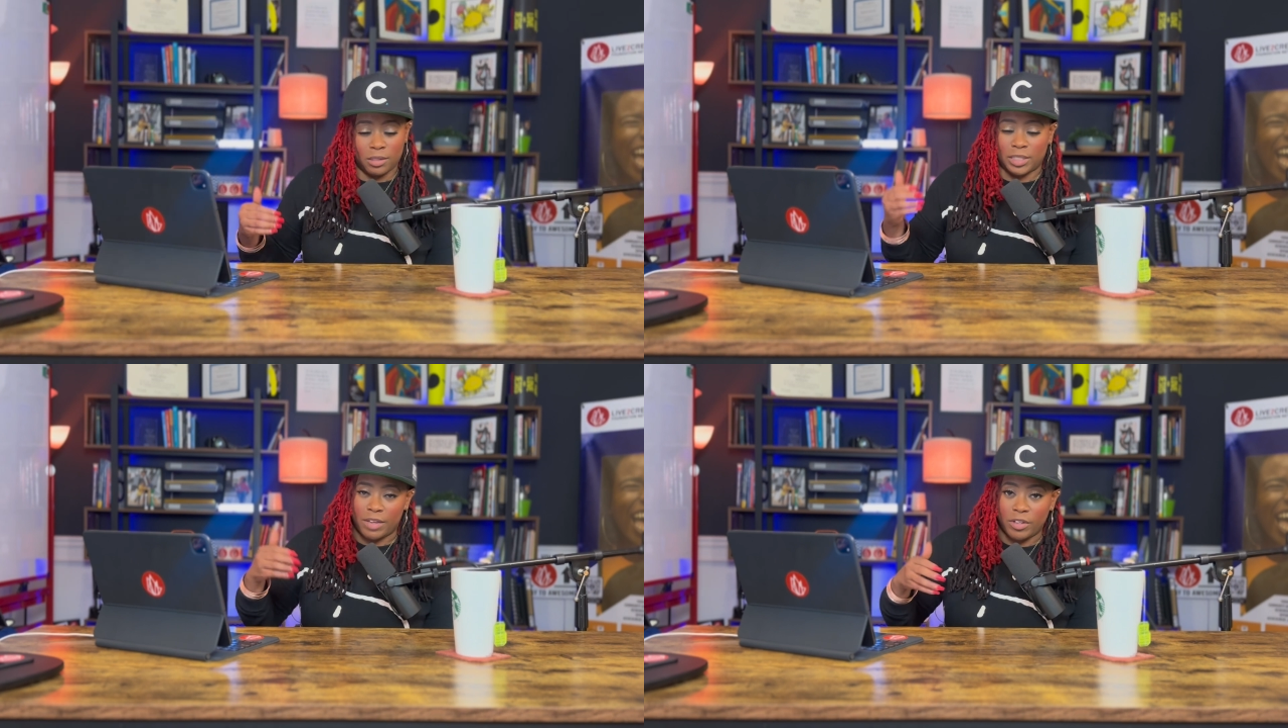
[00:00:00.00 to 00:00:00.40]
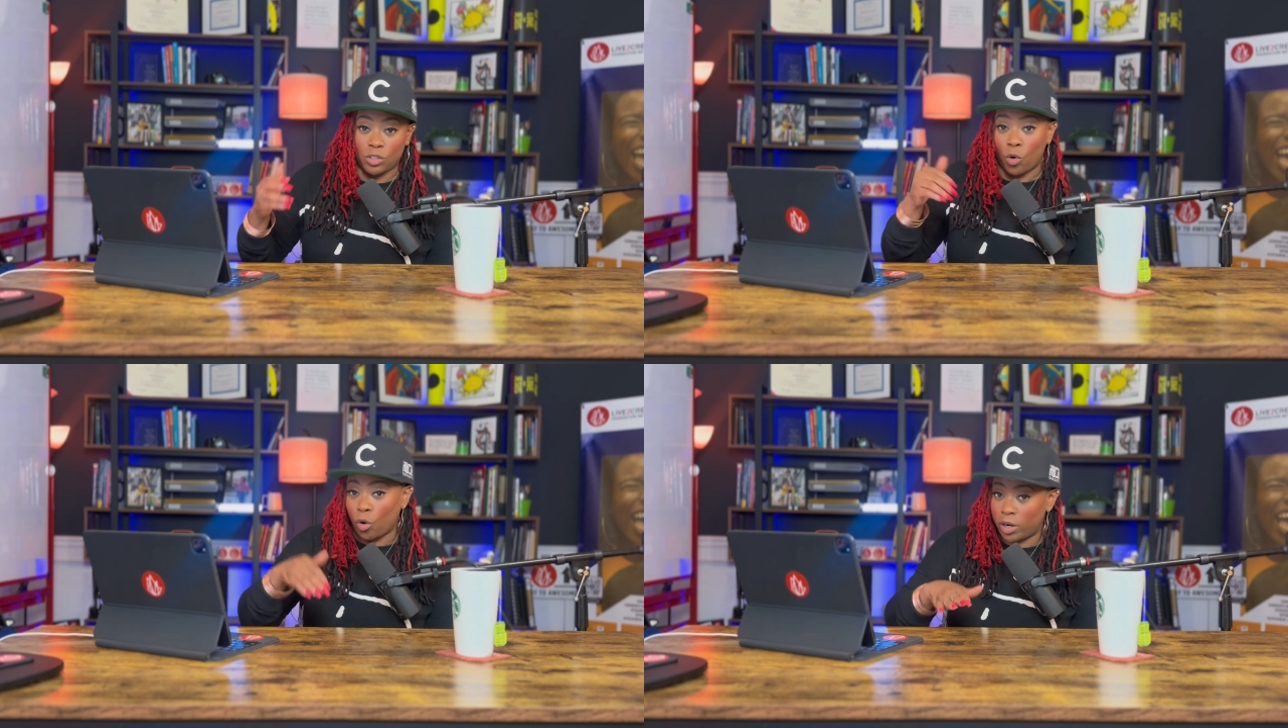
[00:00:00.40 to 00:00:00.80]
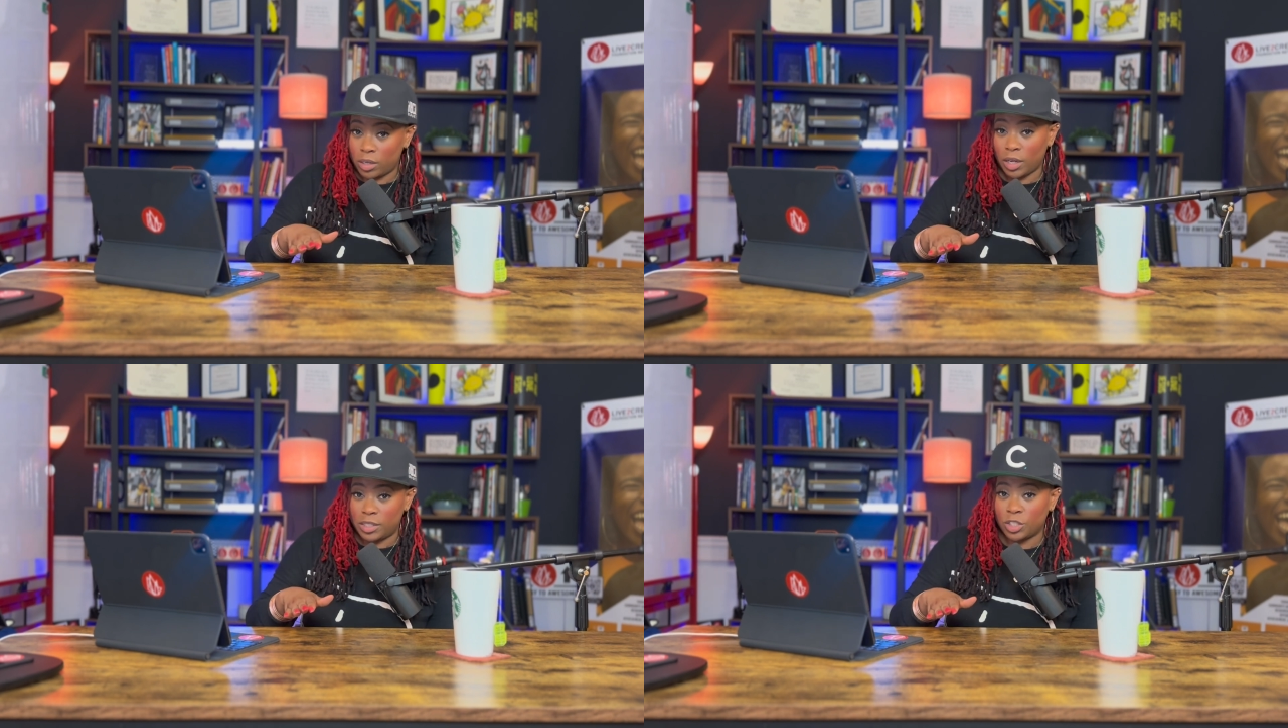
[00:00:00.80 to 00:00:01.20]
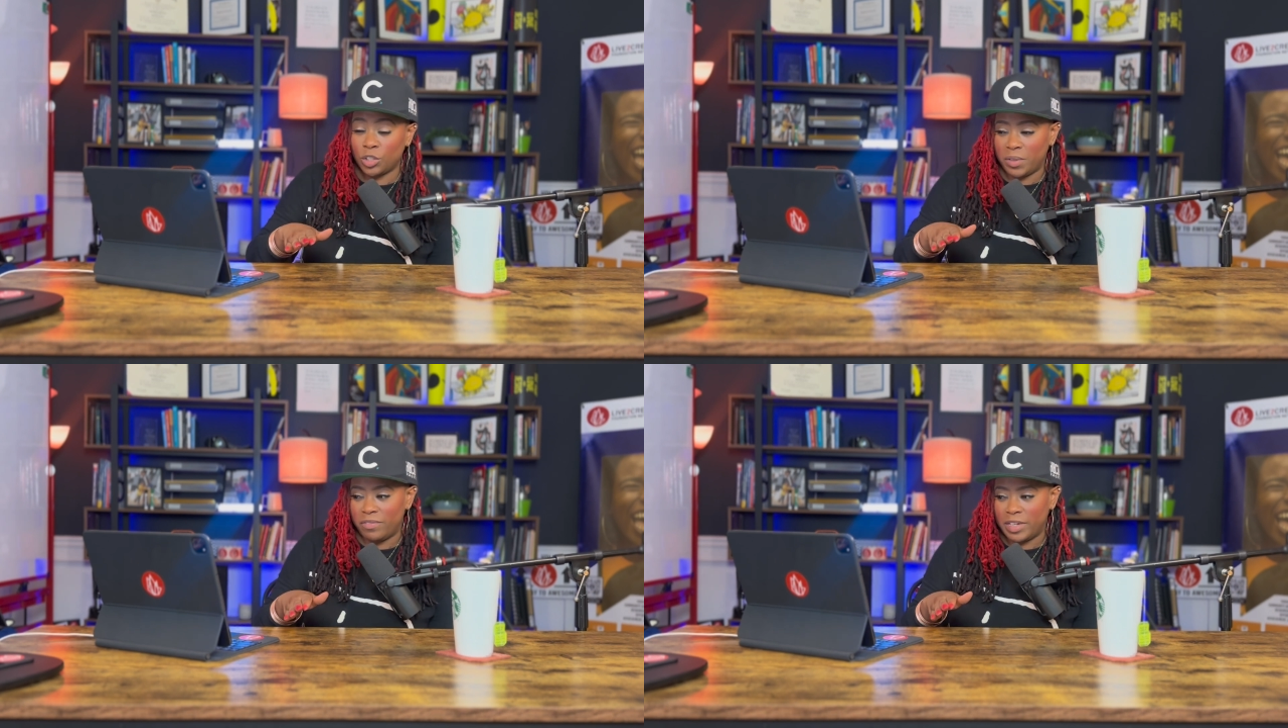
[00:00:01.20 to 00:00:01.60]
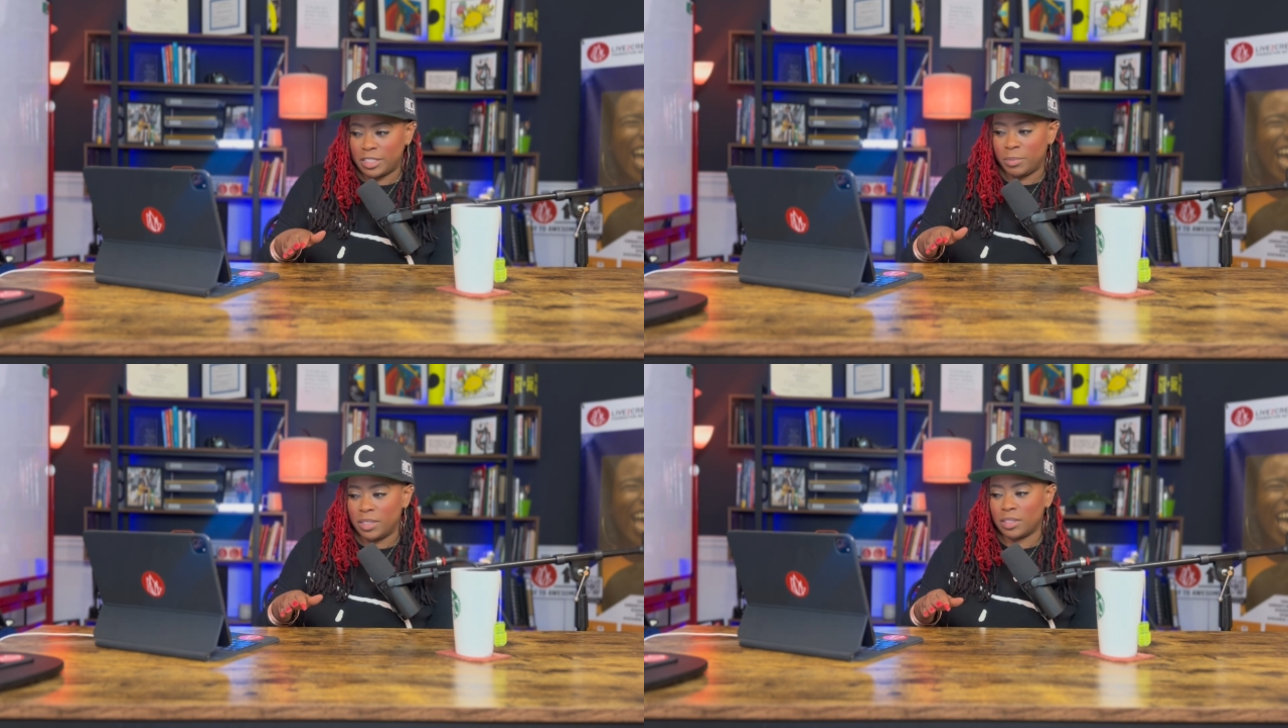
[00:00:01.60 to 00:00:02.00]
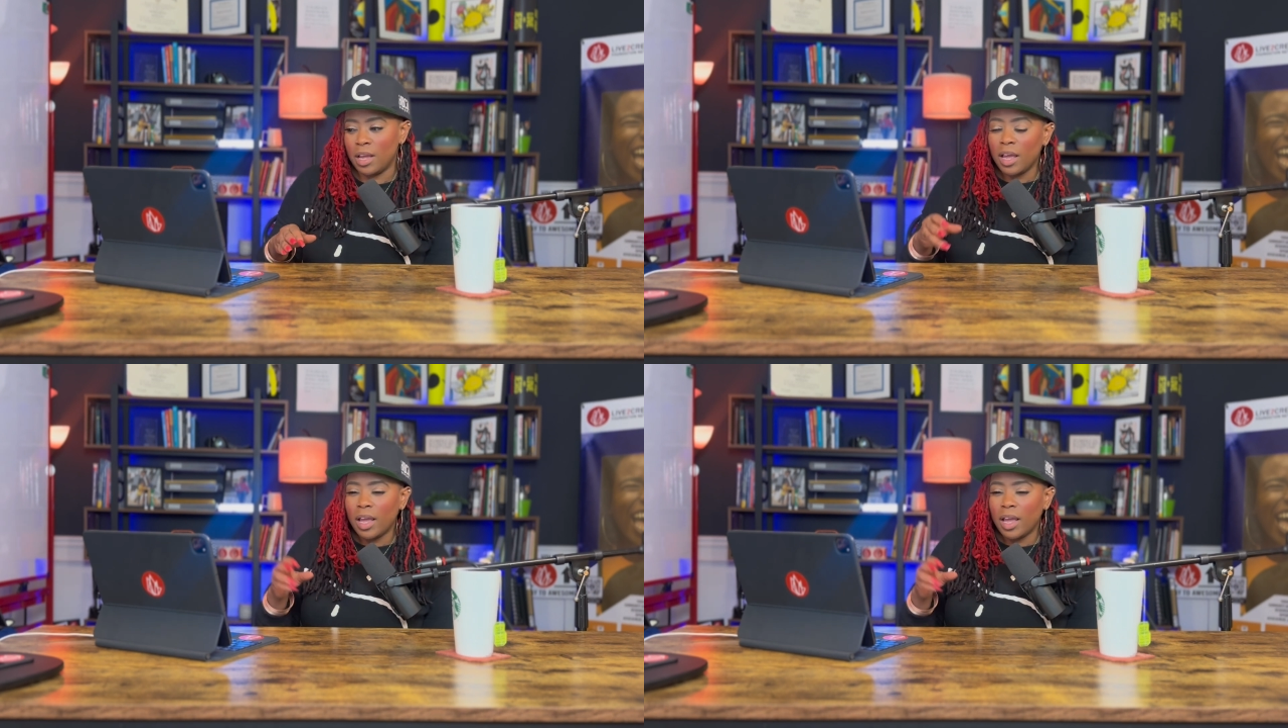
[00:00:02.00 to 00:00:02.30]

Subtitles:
savings or additional investments.